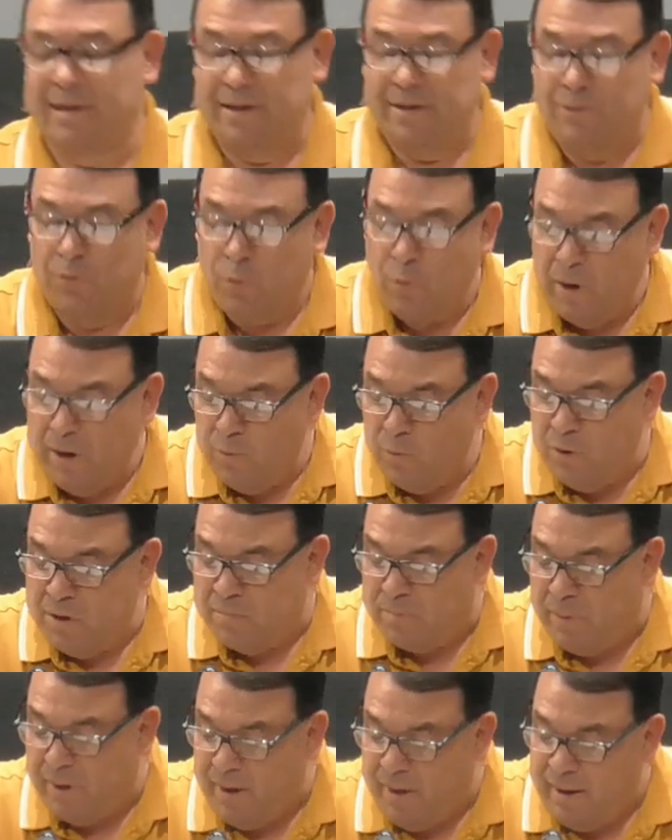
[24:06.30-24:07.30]
we would
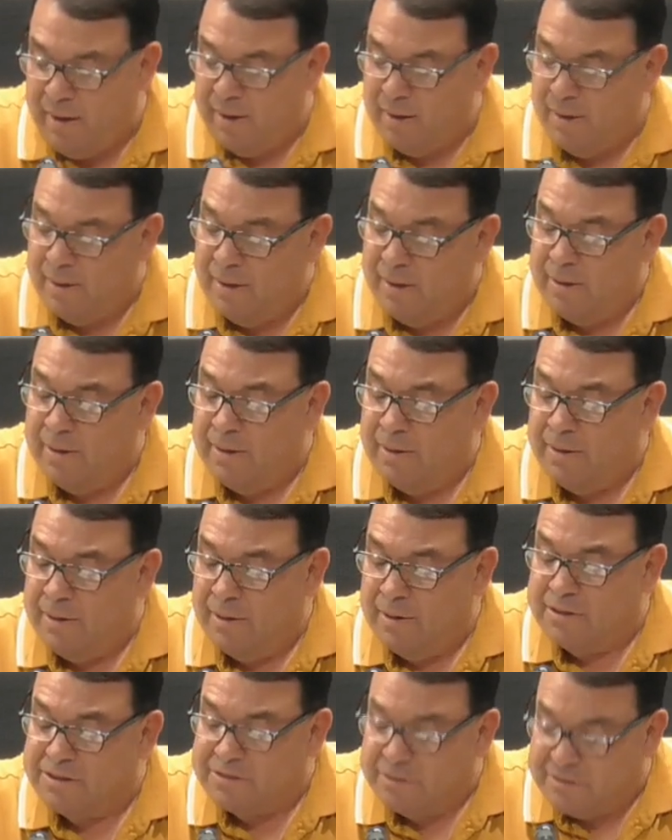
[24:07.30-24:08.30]
be
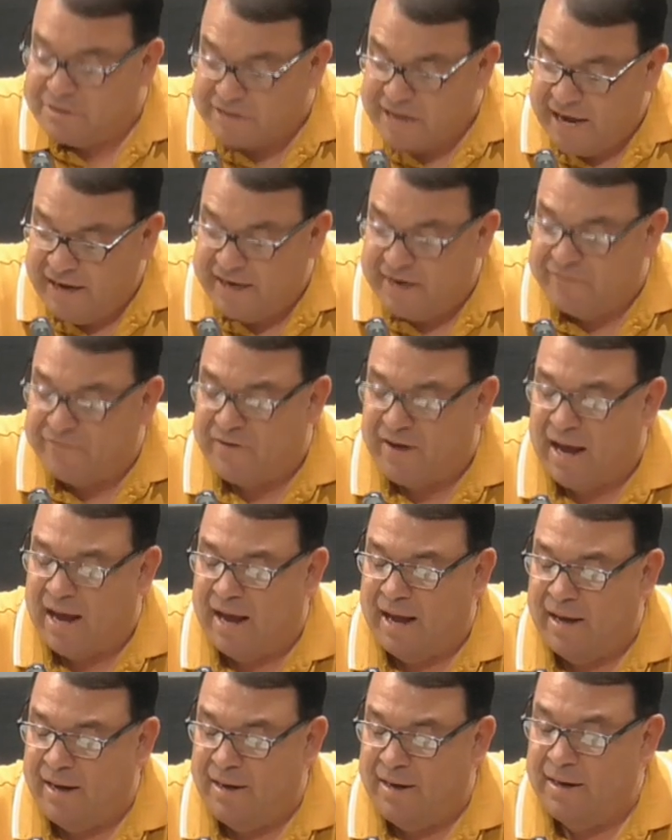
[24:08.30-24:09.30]

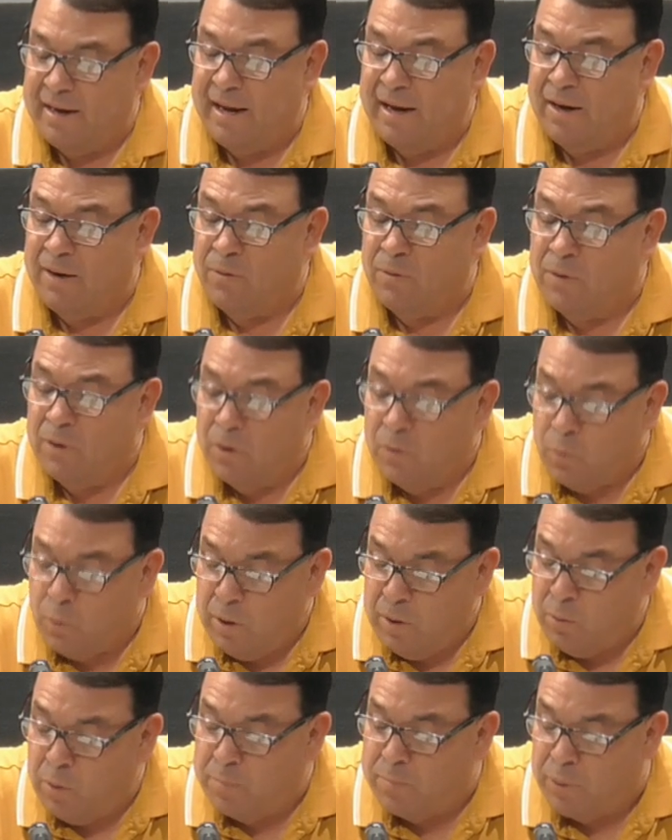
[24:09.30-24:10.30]
sanctified and we
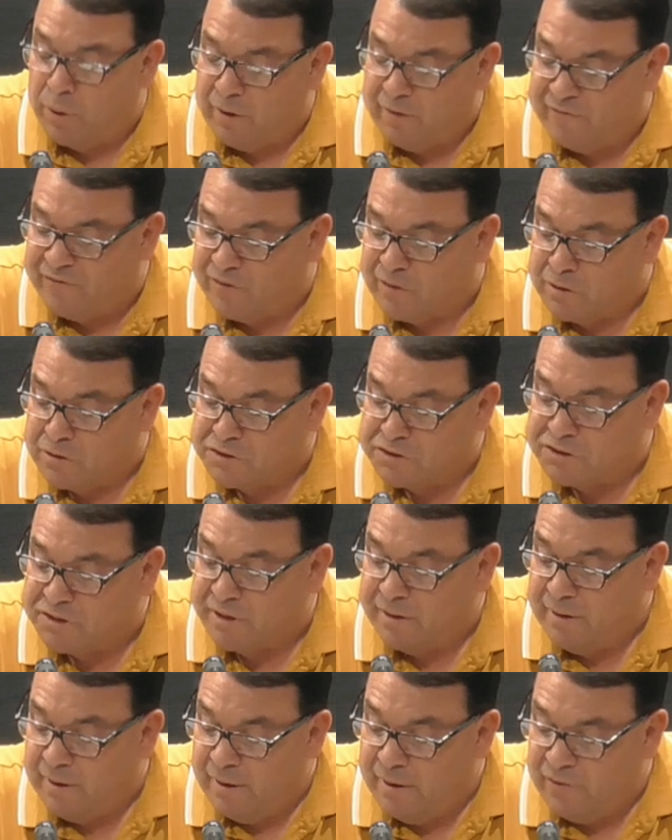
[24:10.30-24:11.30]
would put first
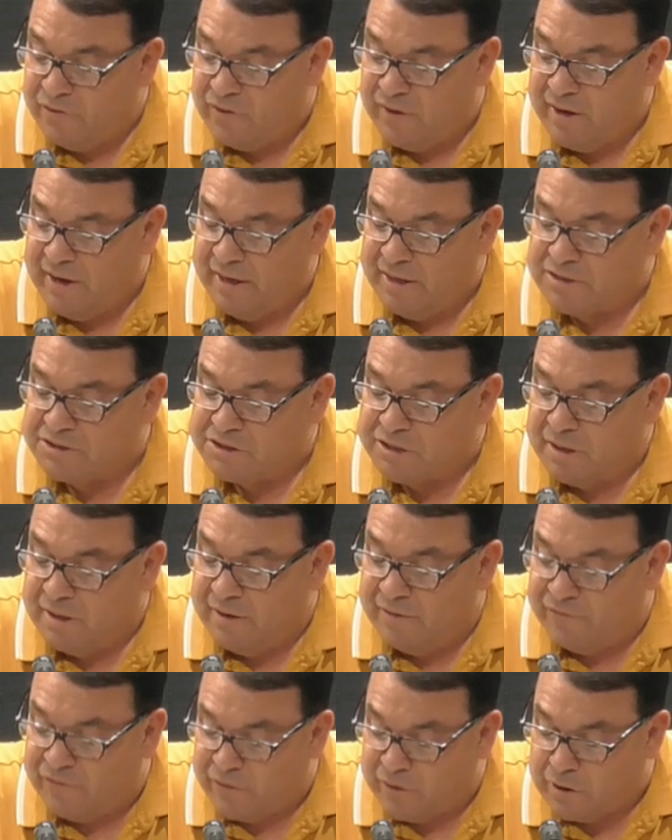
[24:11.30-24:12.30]
things
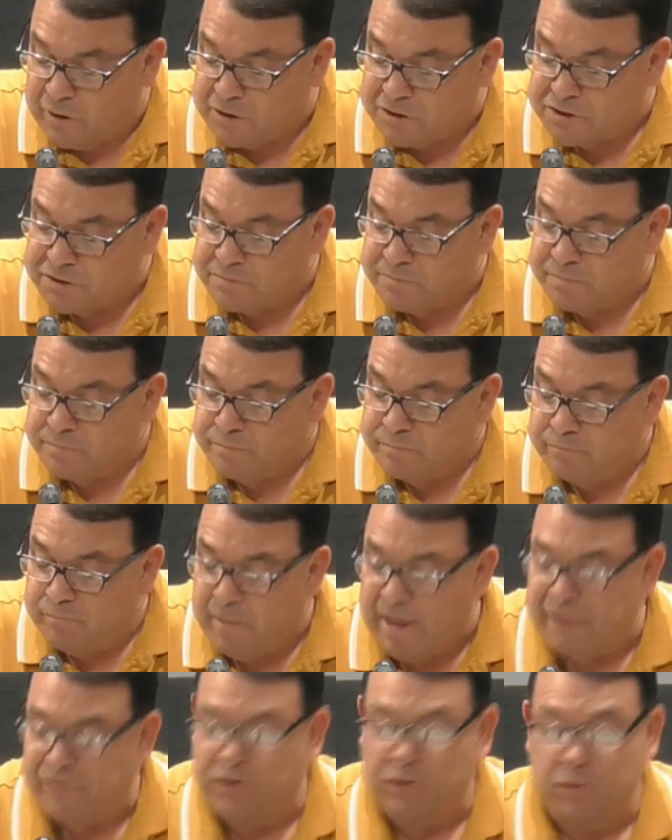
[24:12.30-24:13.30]
first.
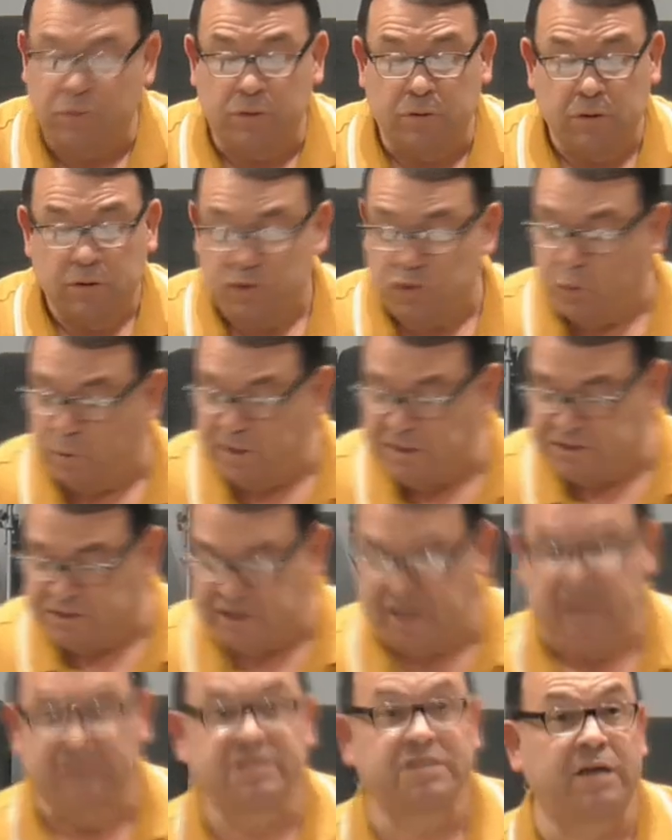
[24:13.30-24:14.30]
Matthew
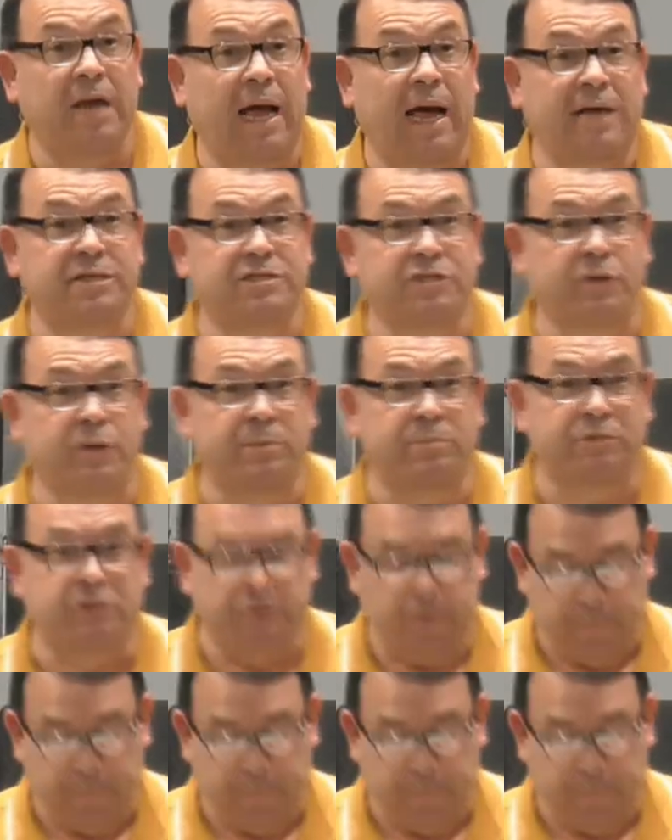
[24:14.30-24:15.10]
twenty-six, last scripture.